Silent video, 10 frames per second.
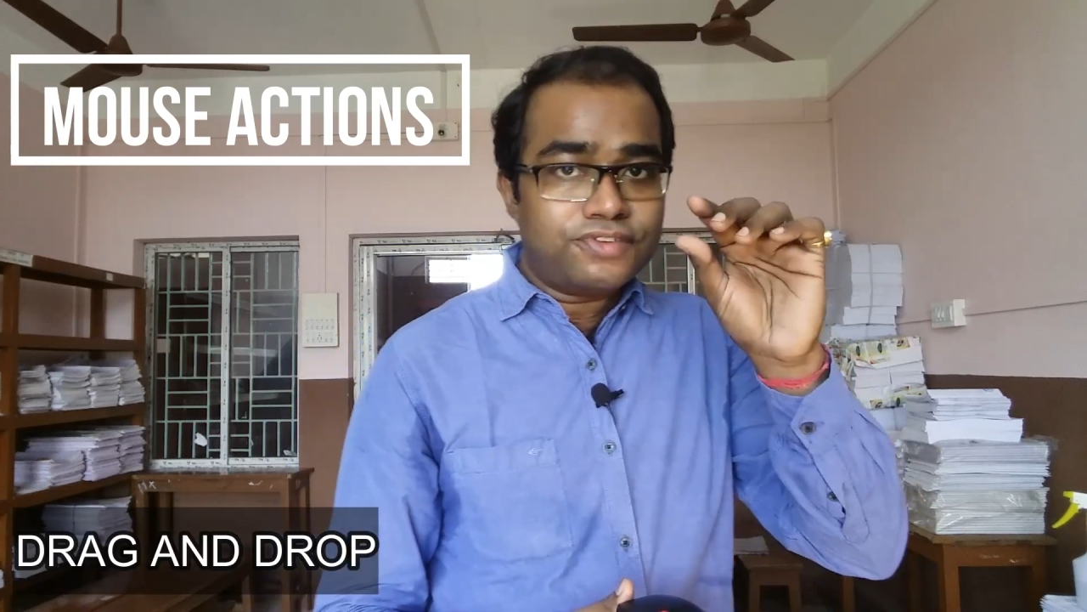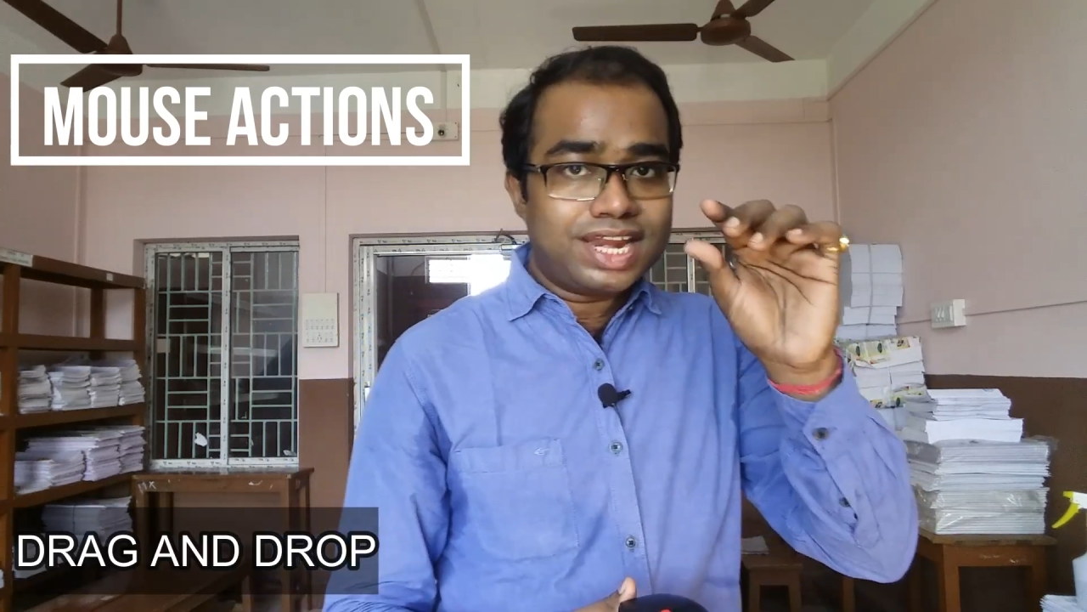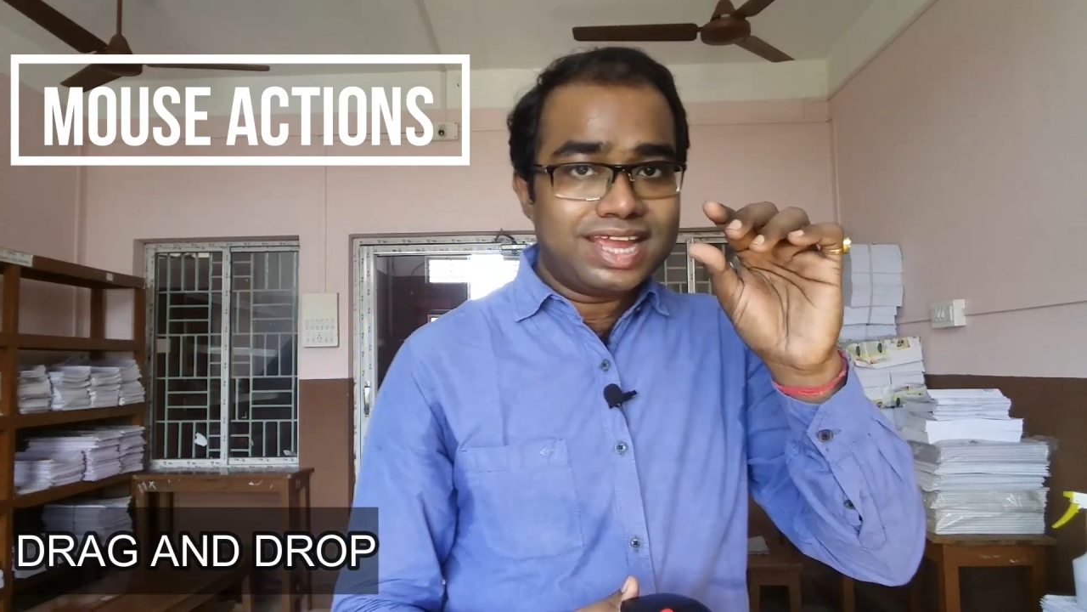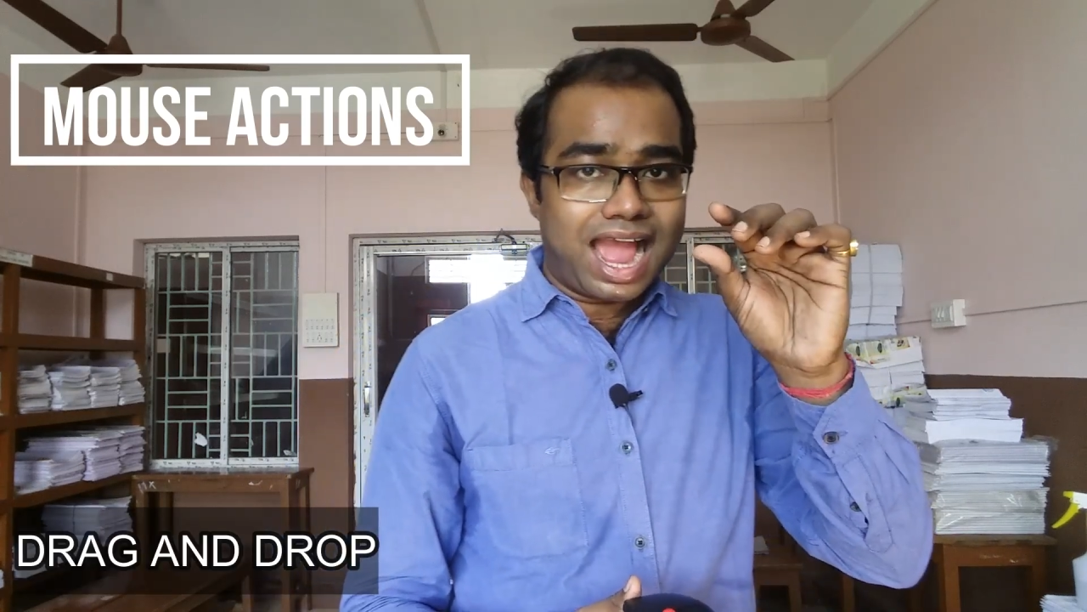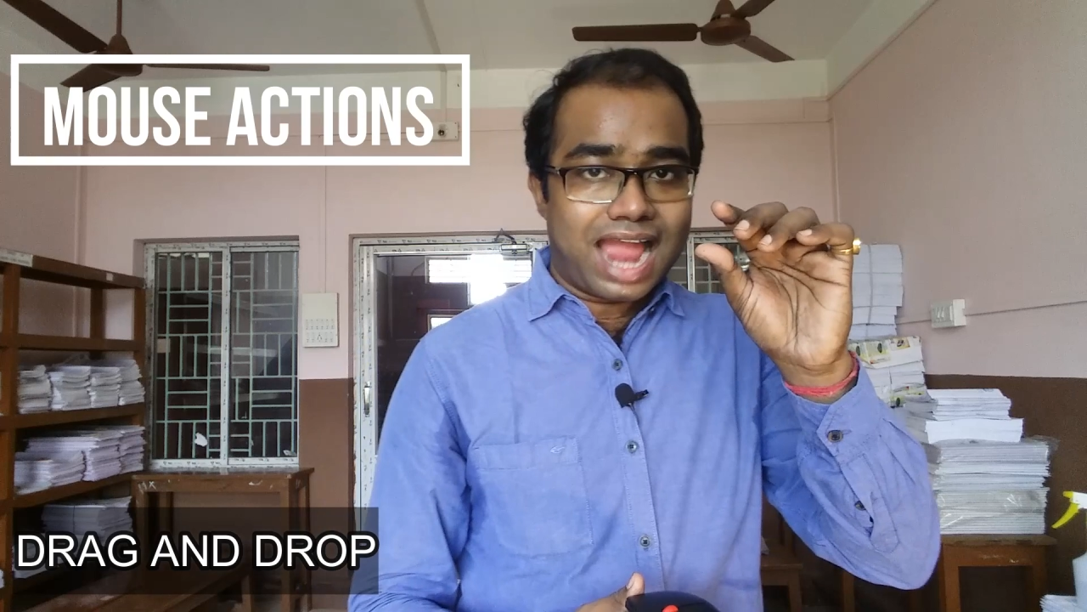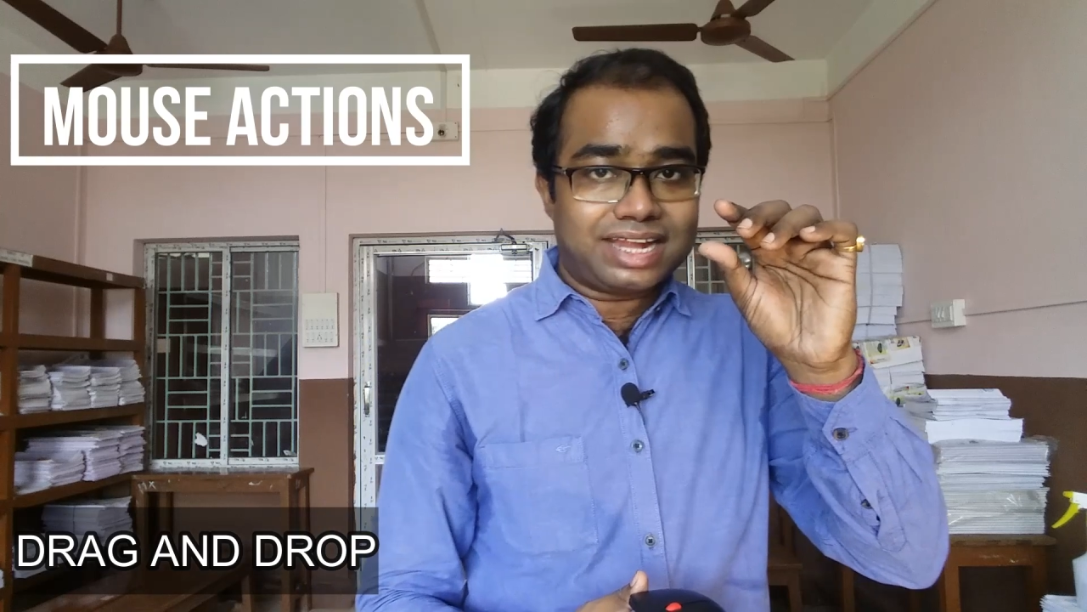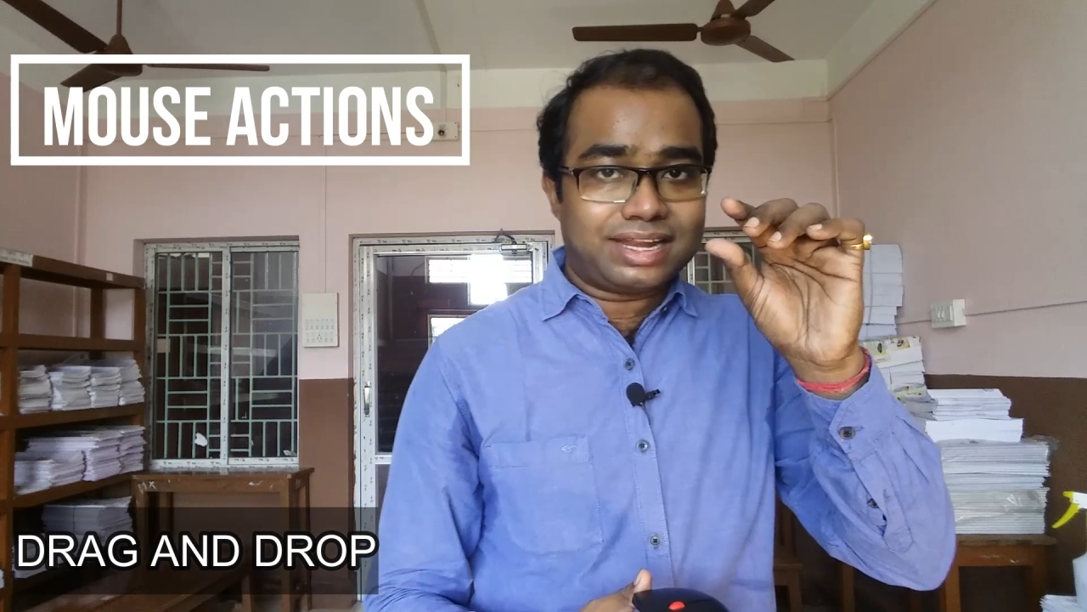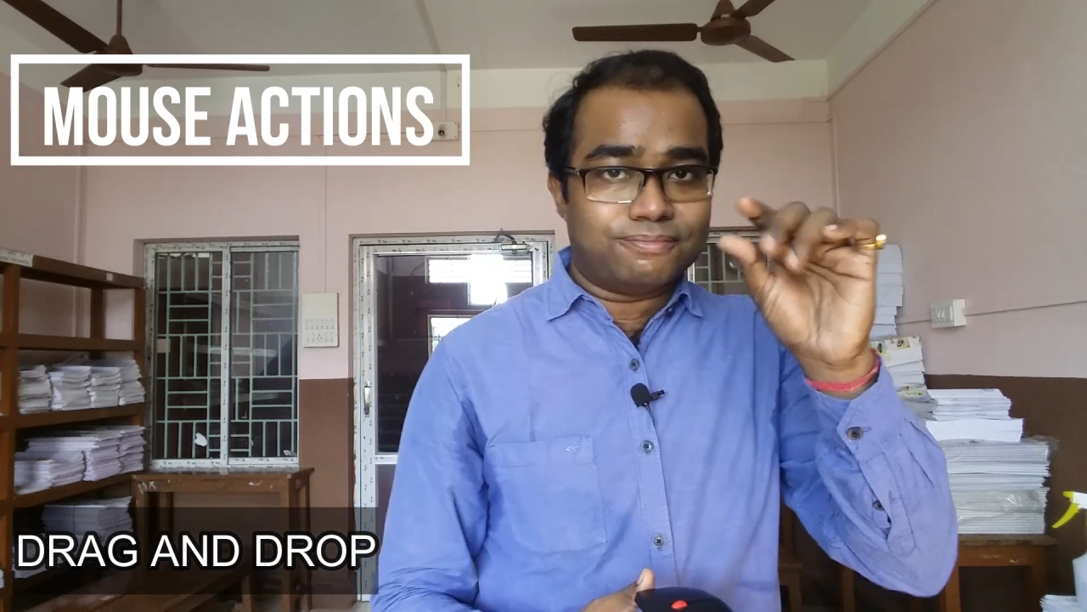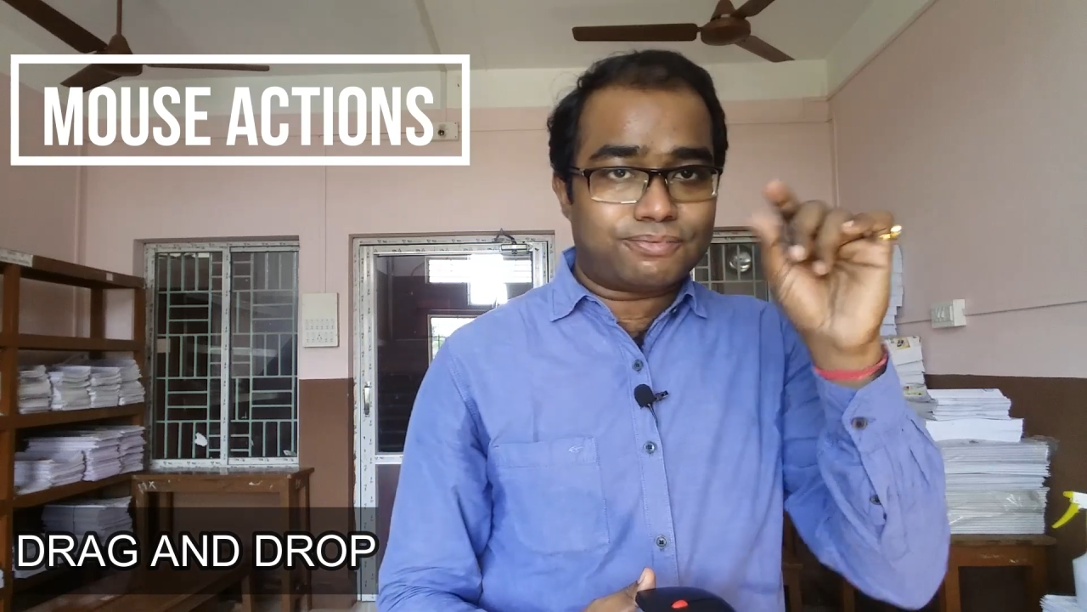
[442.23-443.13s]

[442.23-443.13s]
any item